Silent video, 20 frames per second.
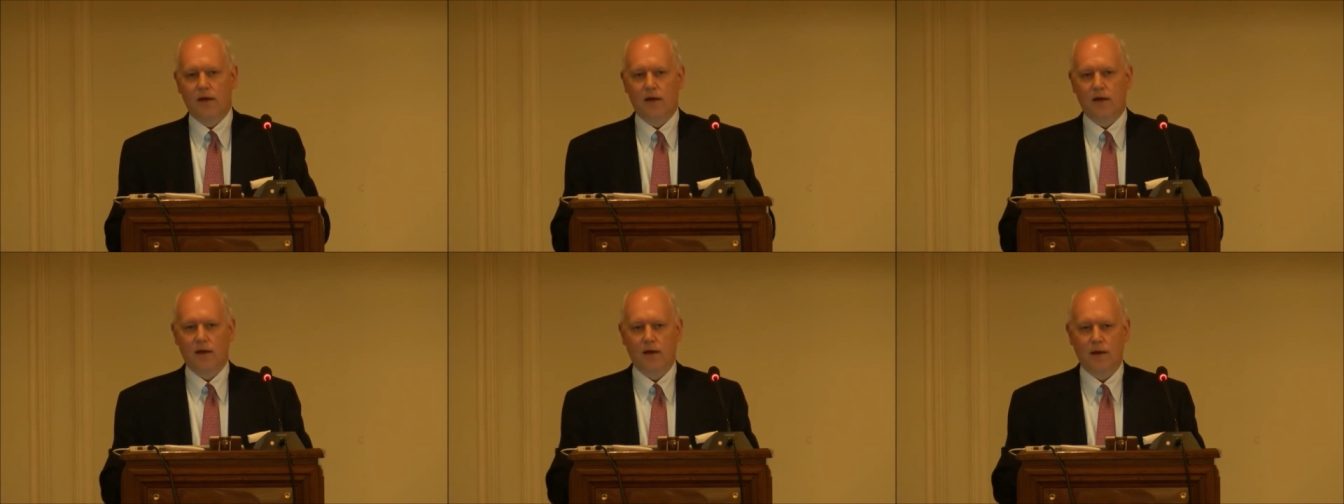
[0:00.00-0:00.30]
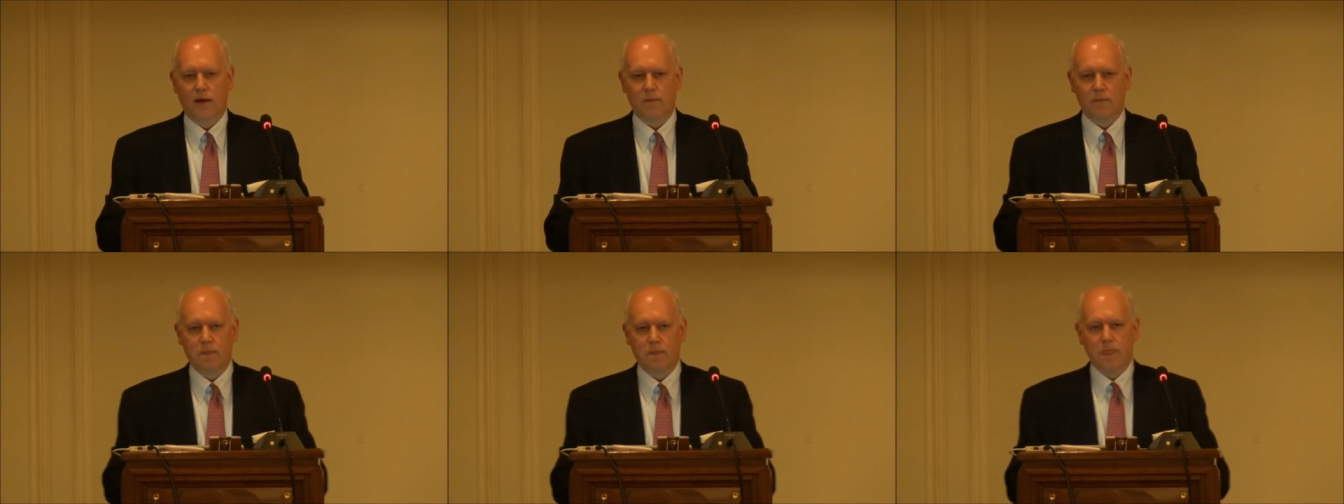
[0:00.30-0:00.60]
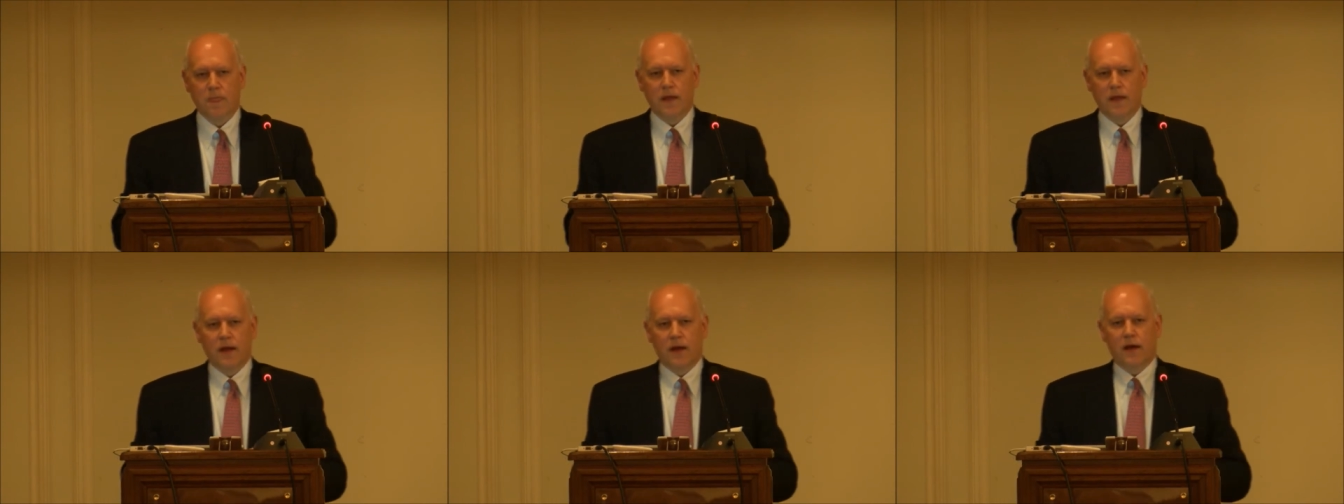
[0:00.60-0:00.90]
Um,
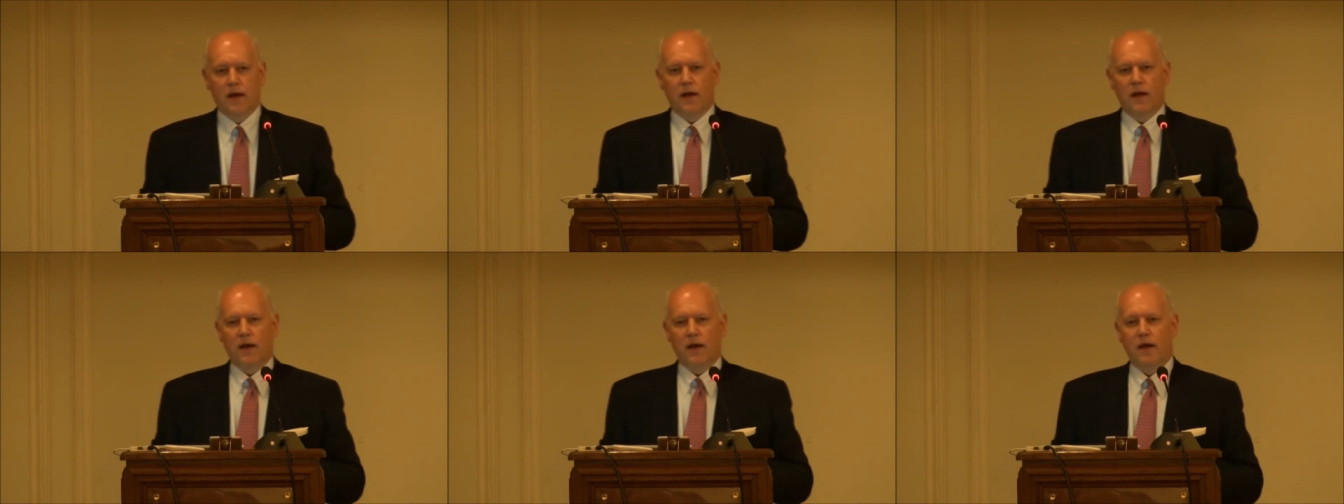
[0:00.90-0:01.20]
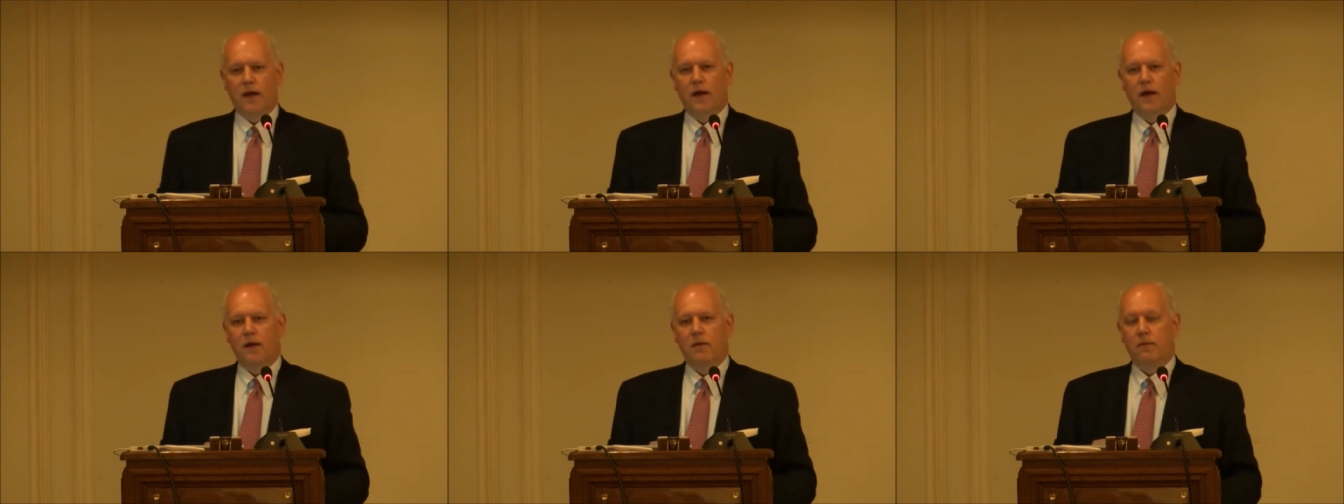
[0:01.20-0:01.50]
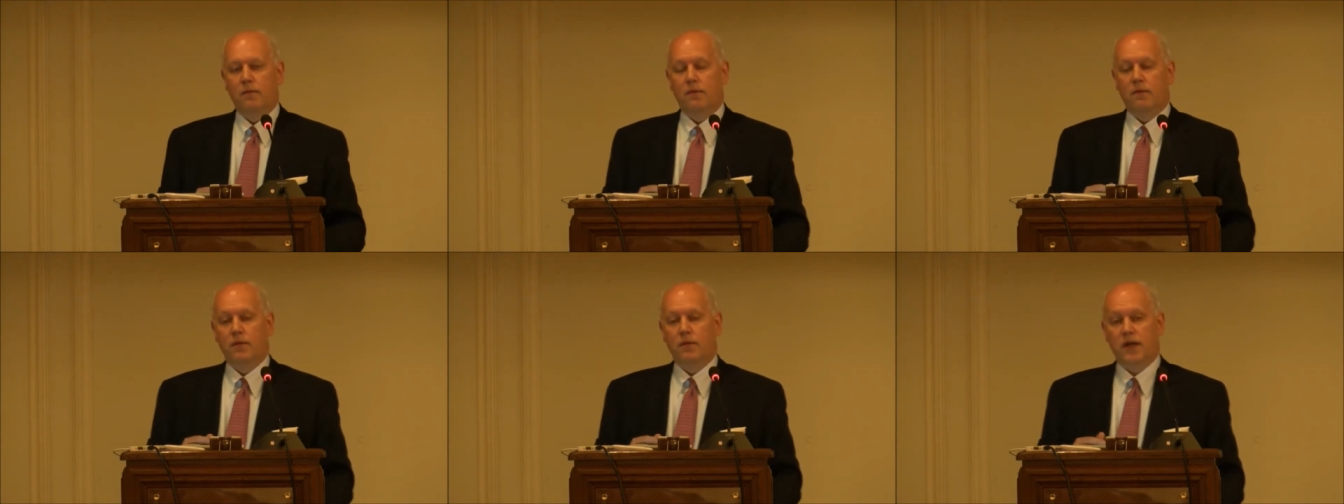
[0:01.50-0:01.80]

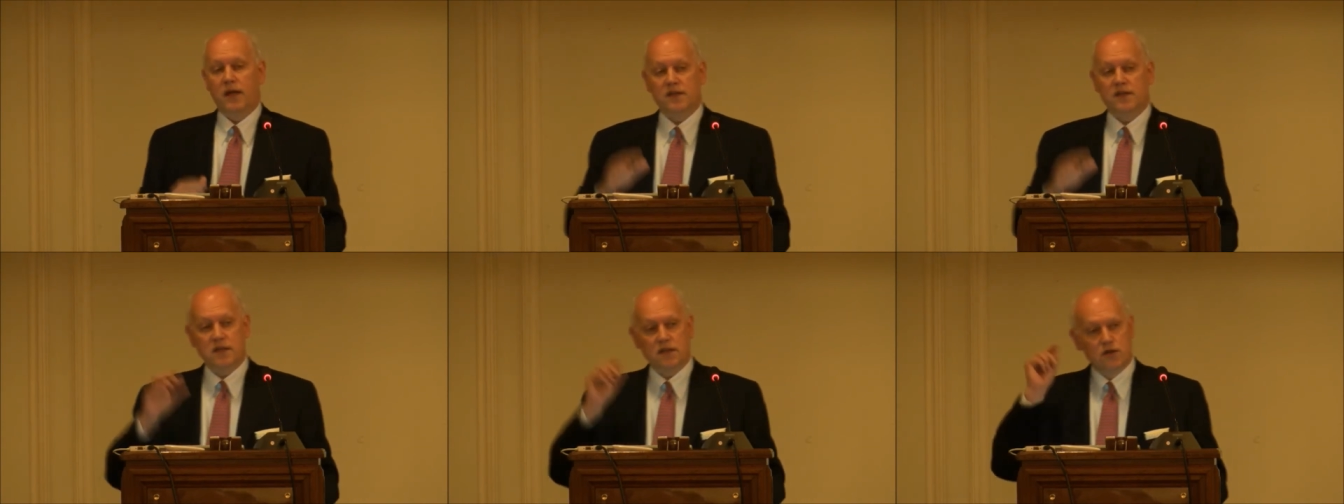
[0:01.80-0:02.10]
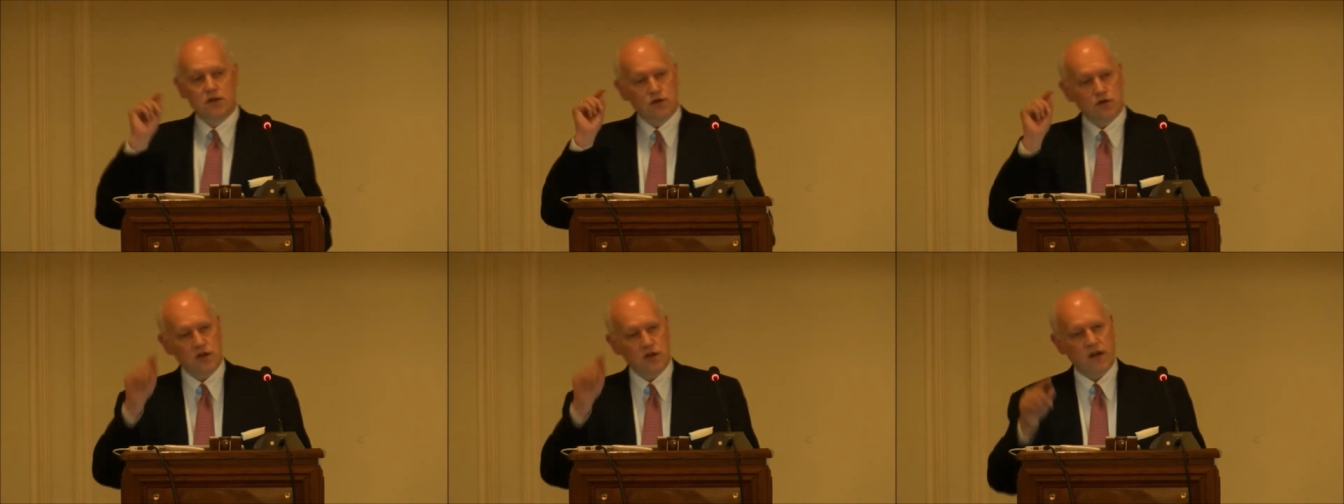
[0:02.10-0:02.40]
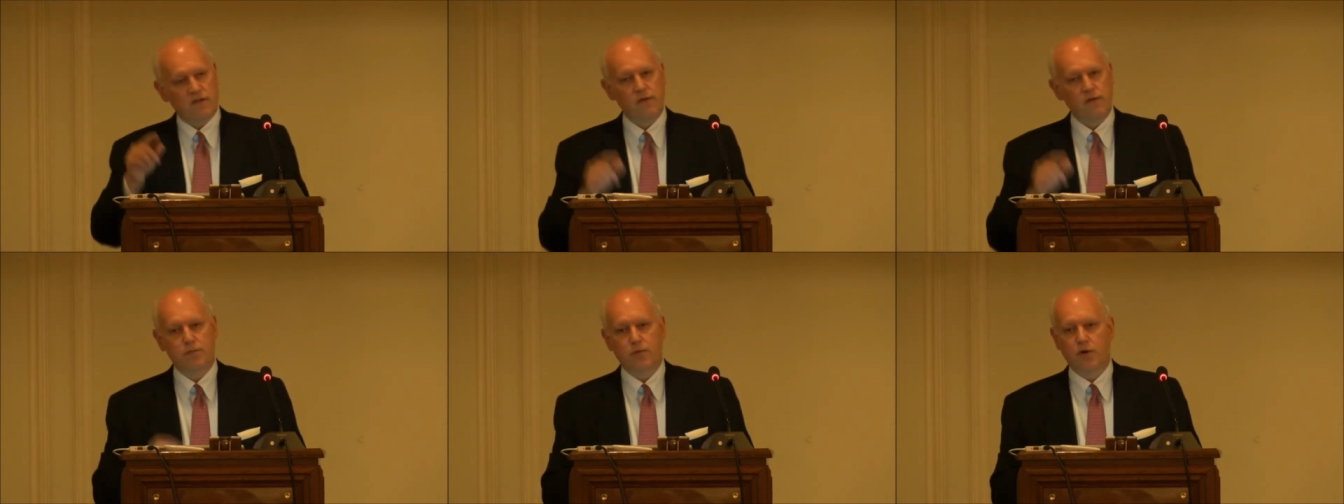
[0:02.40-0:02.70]
but I said, you
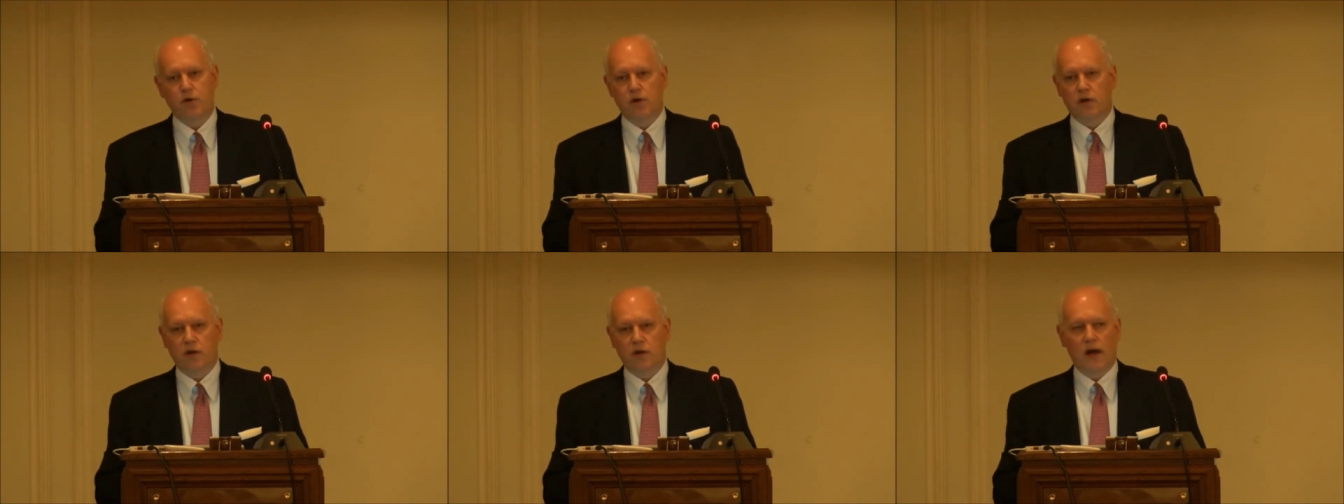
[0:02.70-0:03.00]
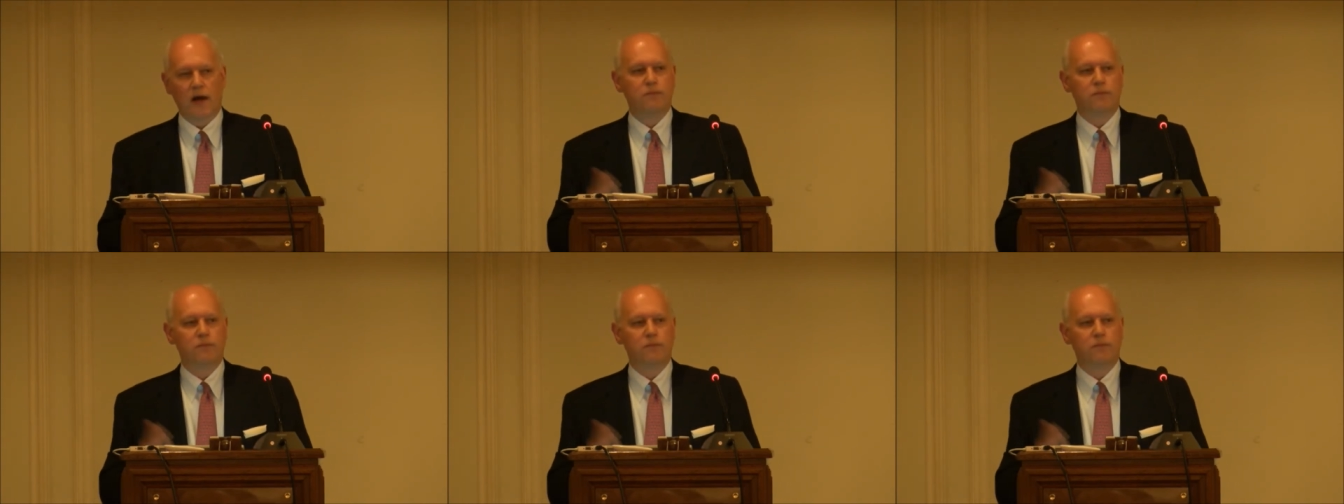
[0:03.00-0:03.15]
should have a board.